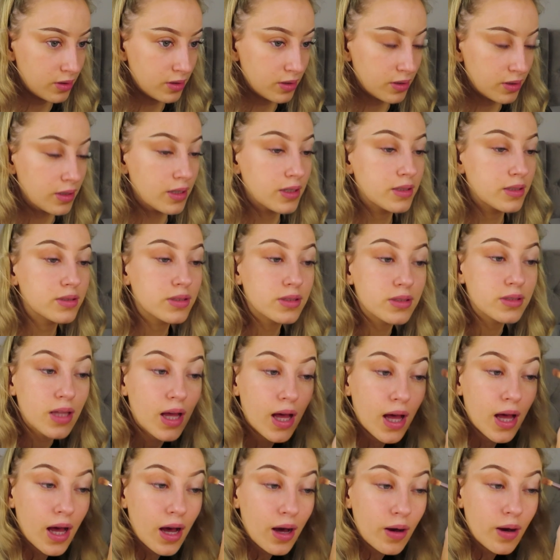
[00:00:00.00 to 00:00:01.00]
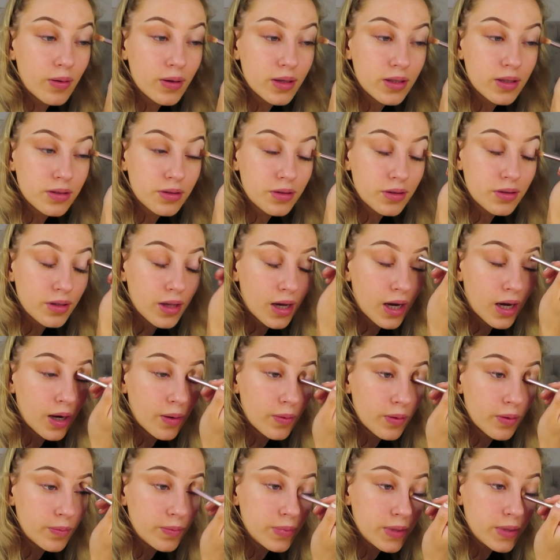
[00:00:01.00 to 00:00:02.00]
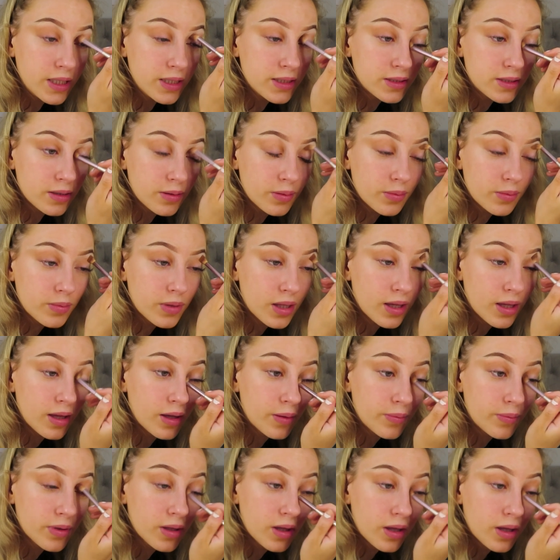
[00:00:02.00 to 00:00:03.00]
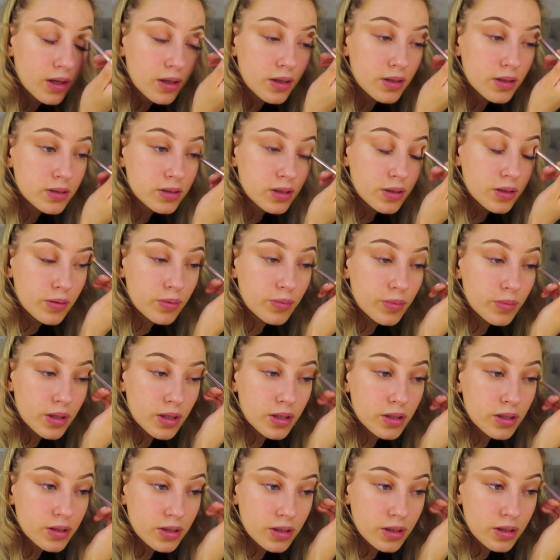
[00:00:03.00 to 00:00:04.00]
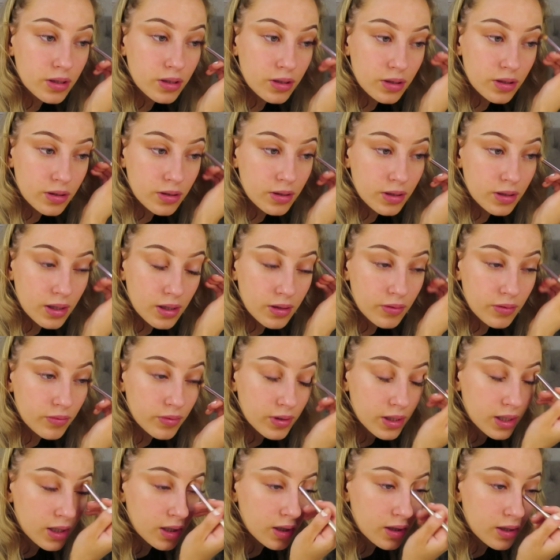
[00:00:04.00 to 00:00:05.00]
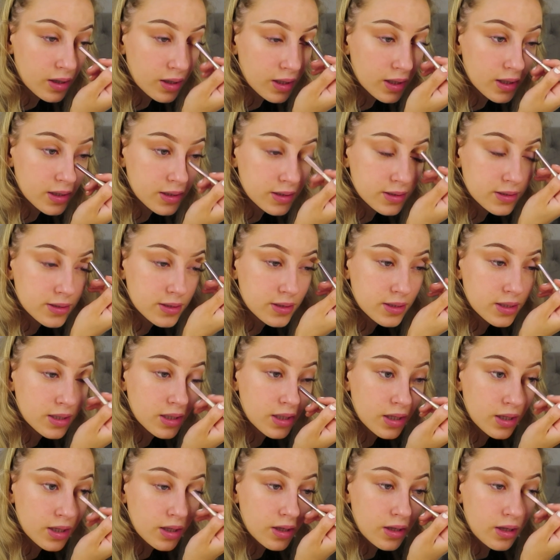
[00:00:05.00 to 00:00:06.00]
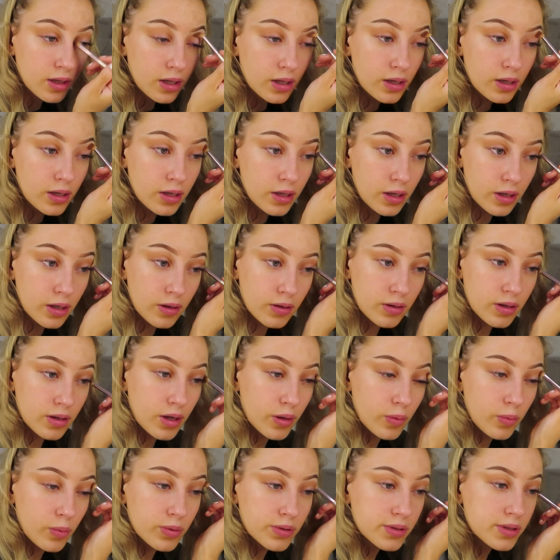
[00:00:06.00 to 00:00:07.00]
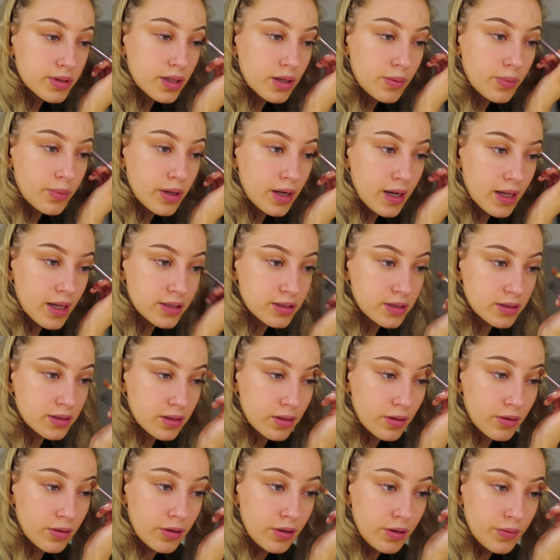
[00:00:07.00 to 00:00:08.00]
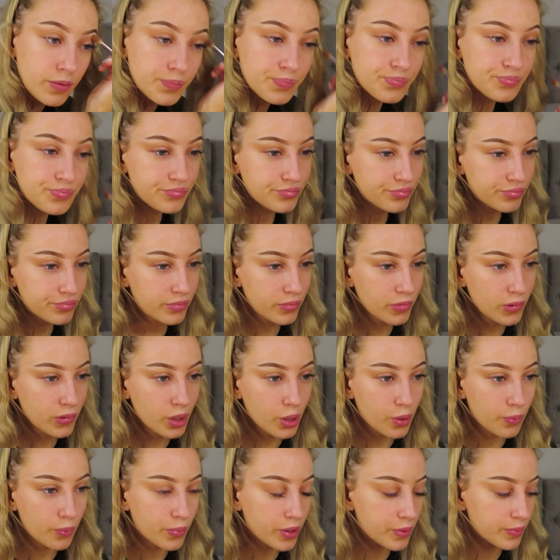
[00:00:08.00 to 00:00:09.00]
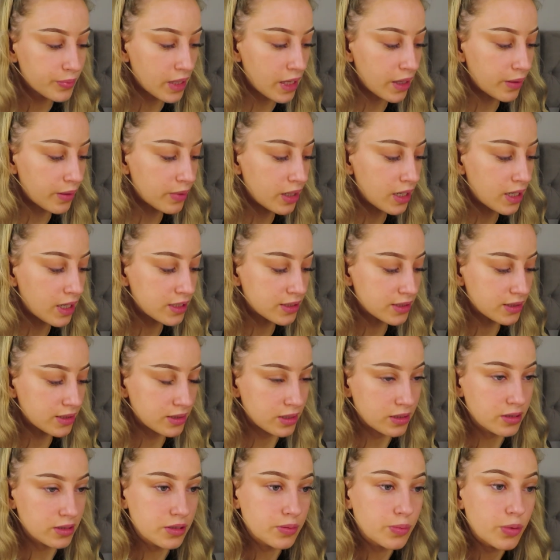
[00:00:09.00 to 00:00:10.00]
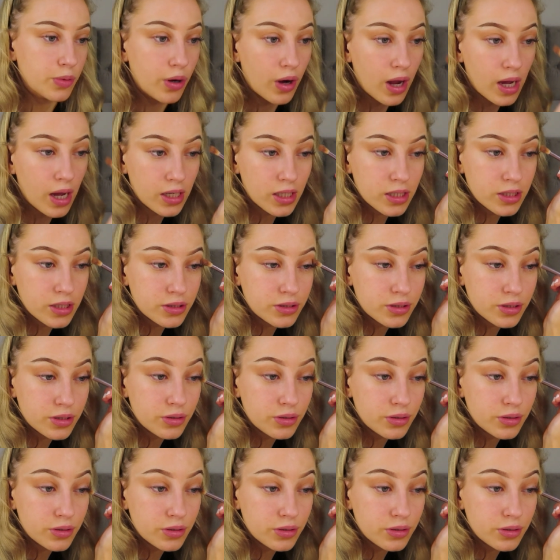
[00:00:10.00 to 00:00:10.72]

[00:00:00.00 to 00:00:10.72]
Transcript: And that's just how it be sometimes. So I'm gonna do that really nice nude. I was gonna put lashes on, but I'm getting my lashes done tomorrow, and